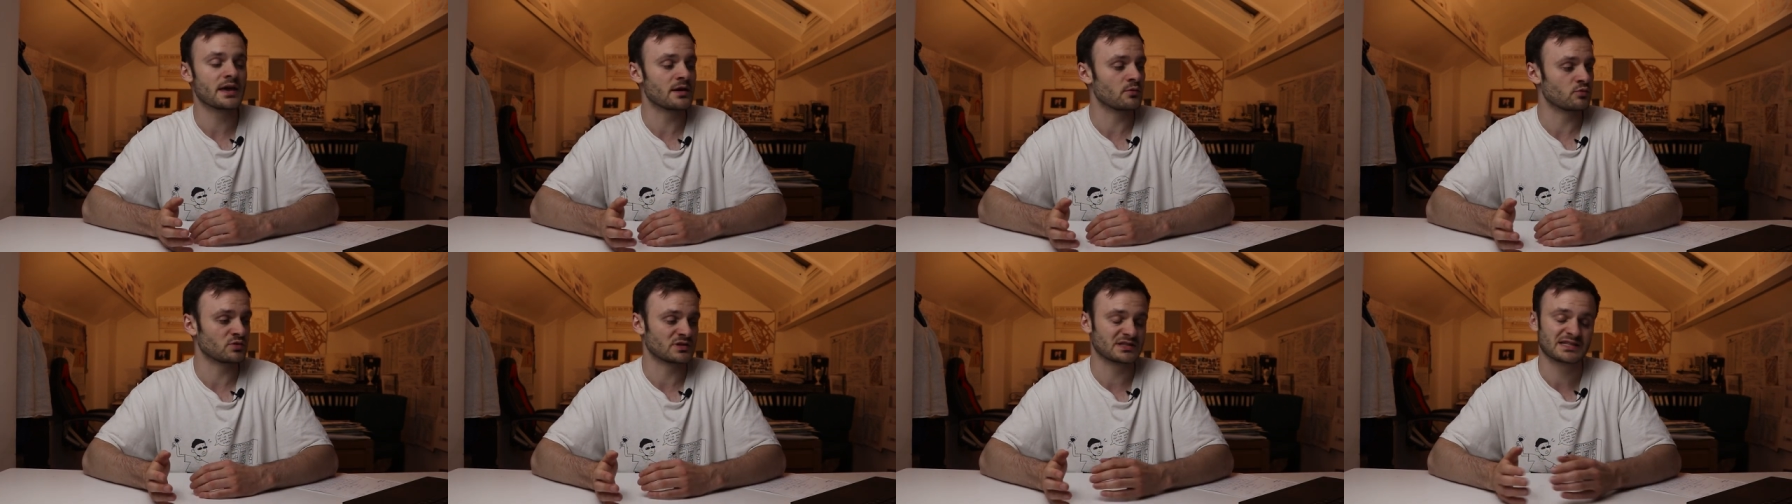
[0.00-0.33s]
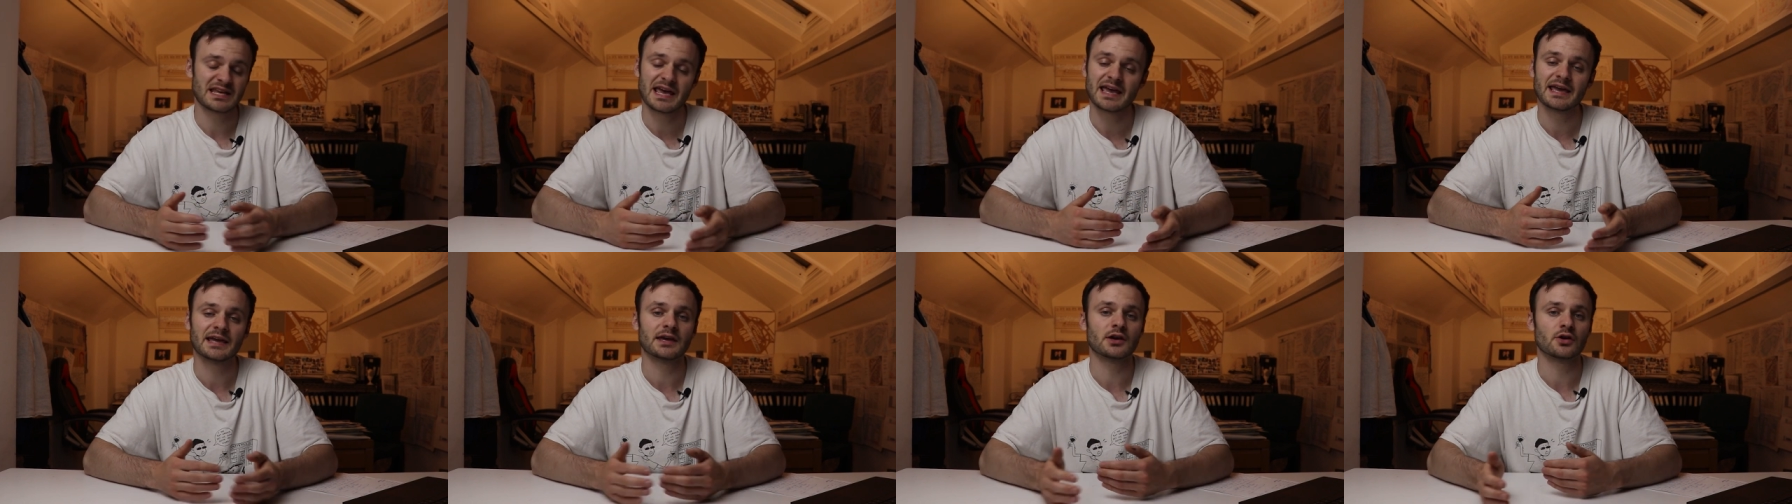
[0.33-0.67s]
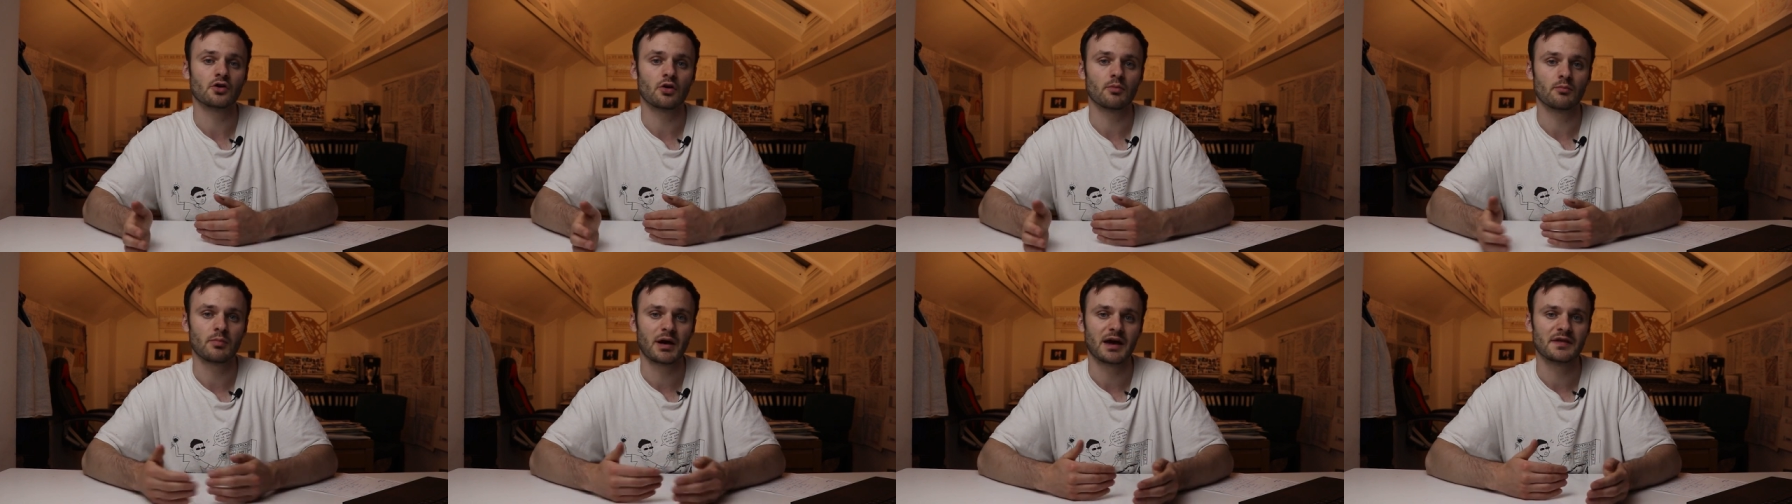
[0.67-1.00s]
it was
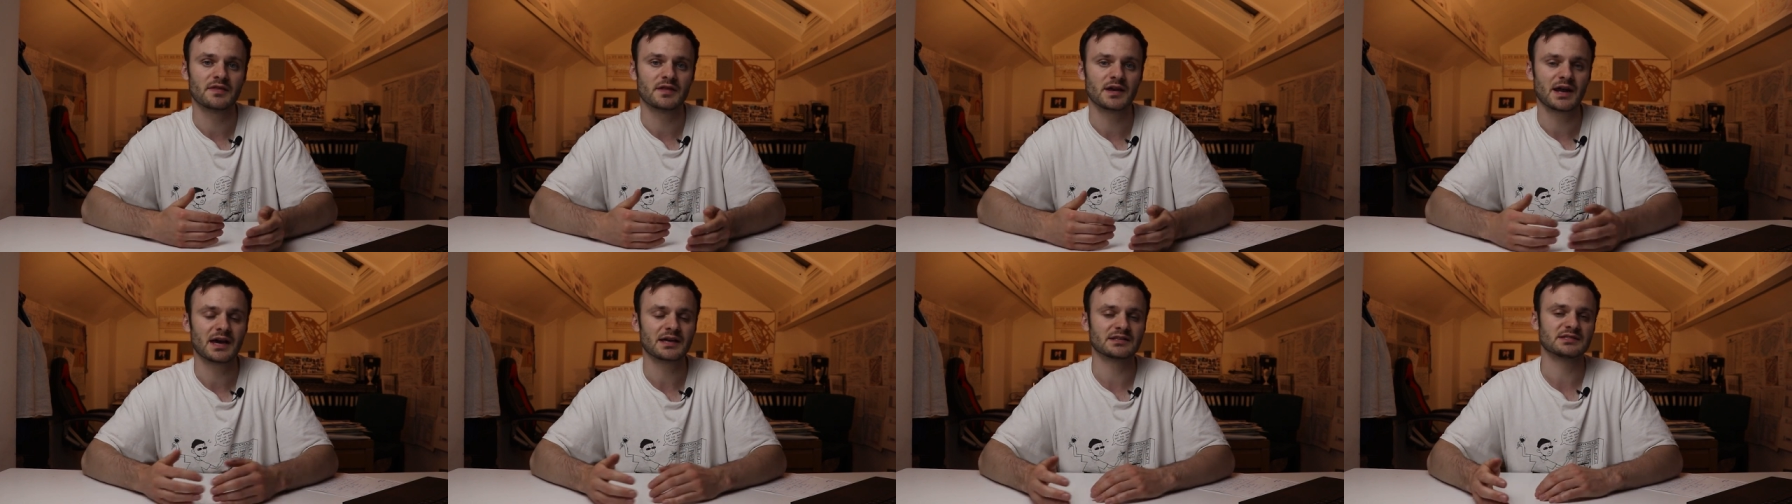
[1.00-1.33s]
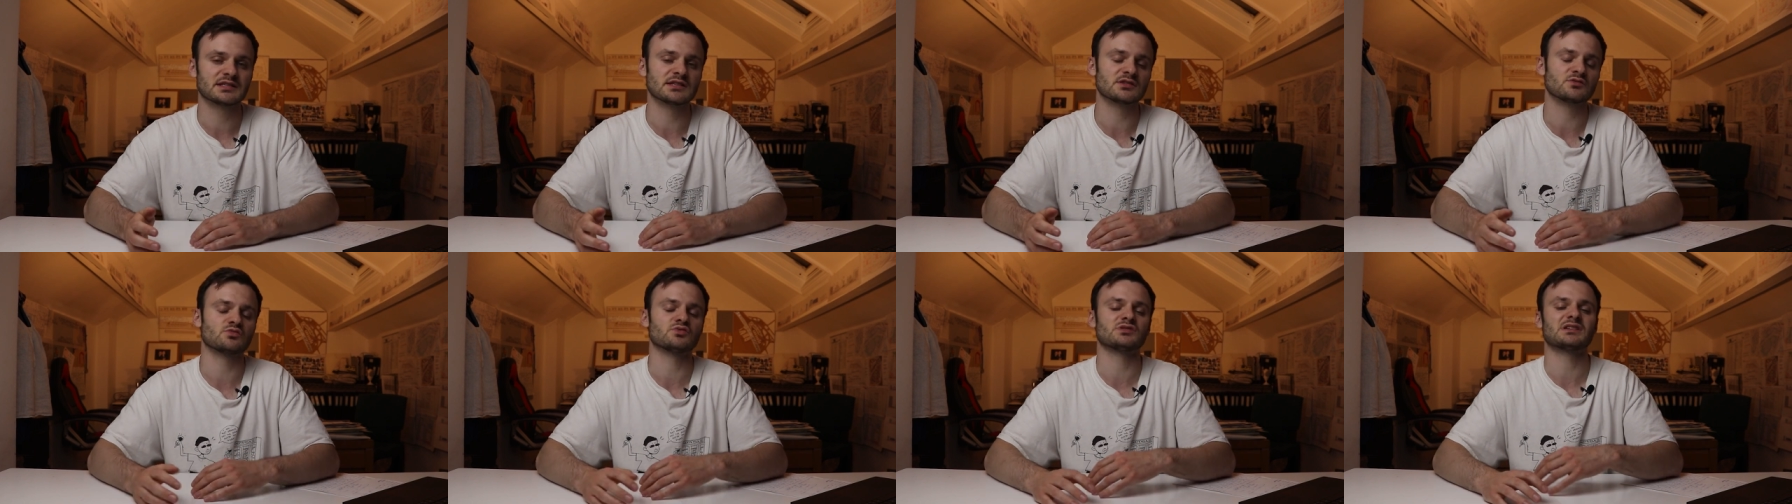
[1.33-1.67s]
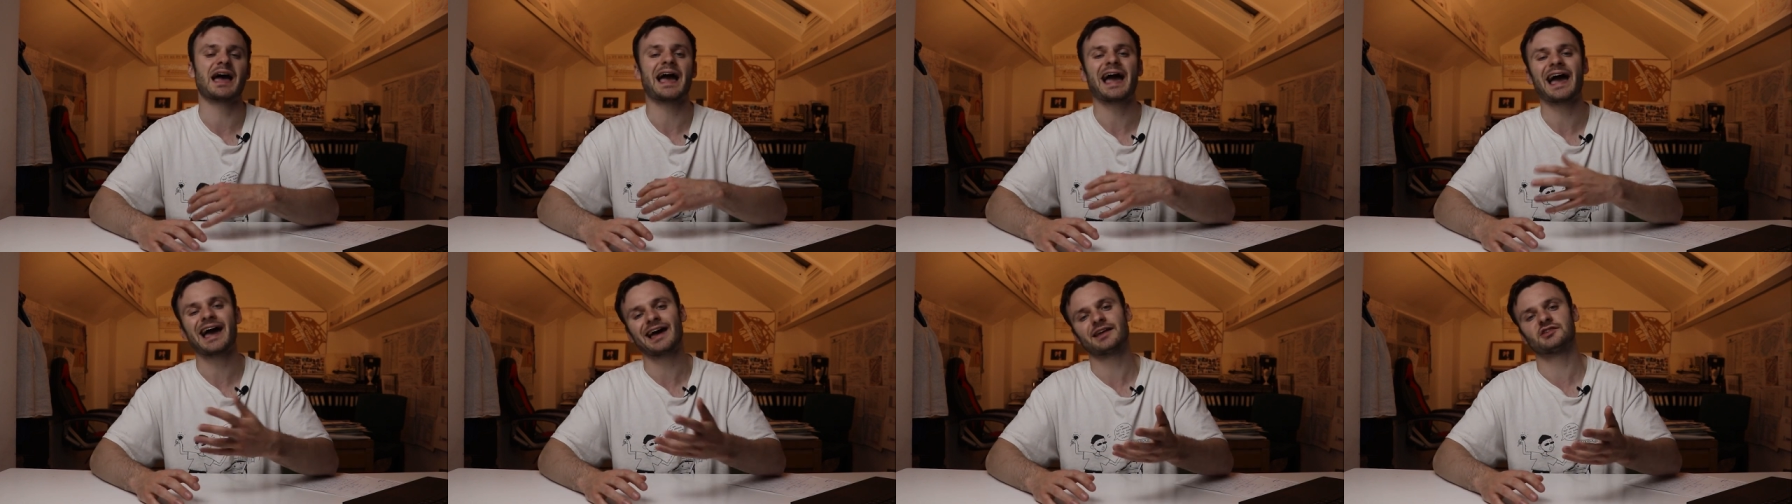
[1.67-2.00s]
taken on by the Nazis was
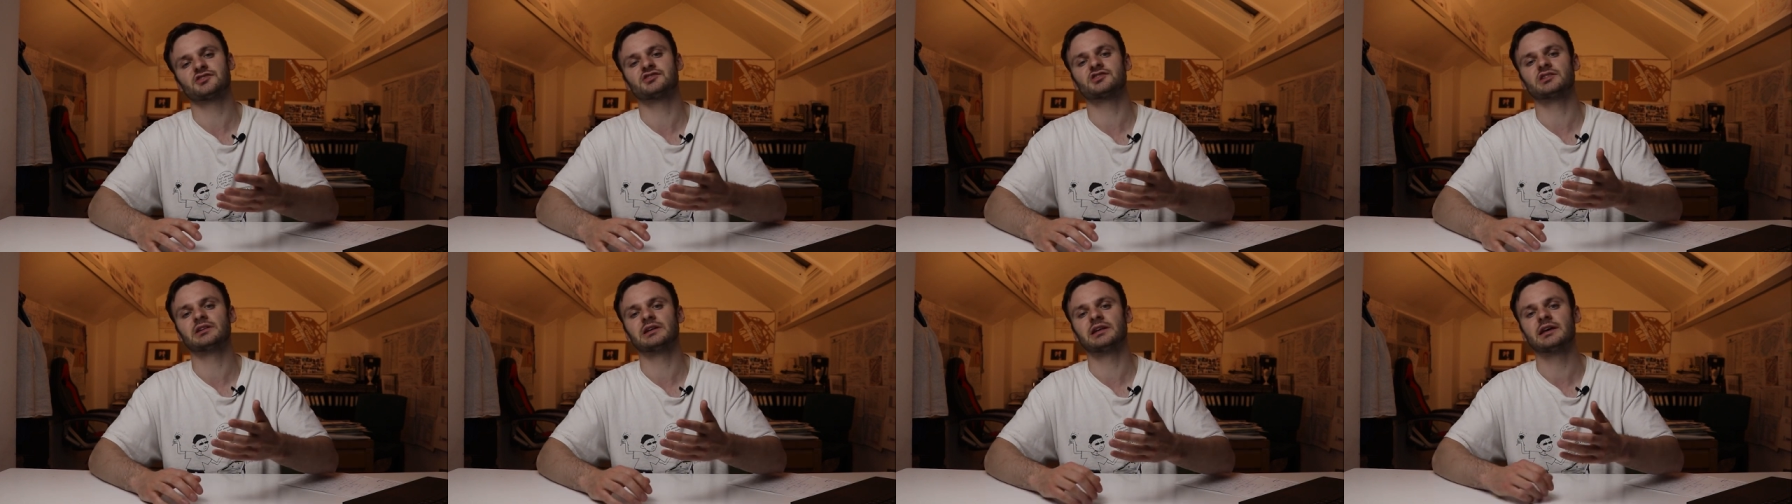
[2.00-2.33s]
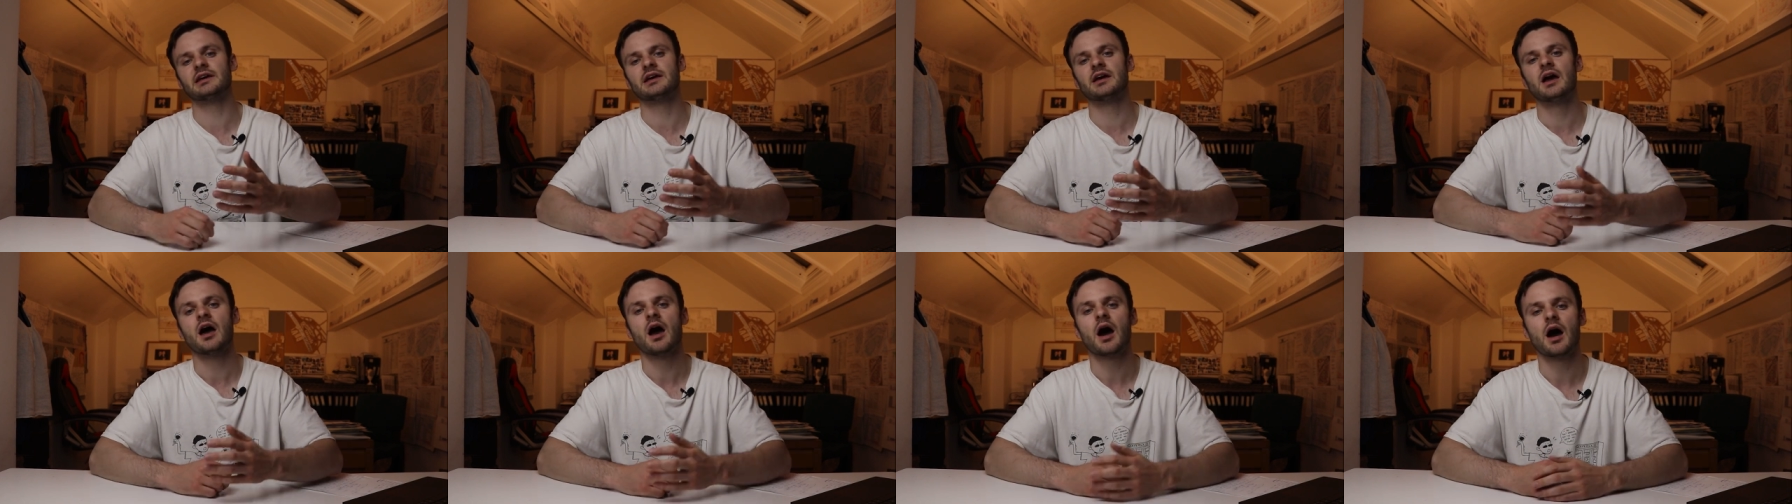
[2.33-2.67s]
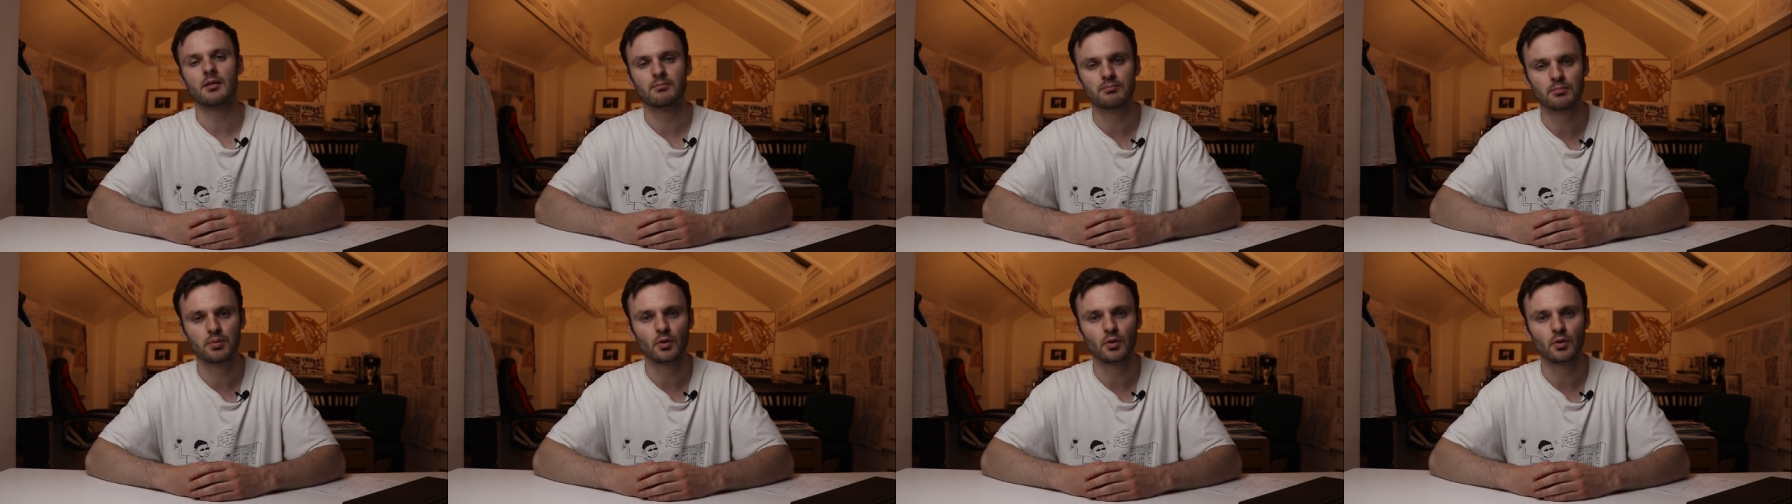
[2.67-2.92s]
actually a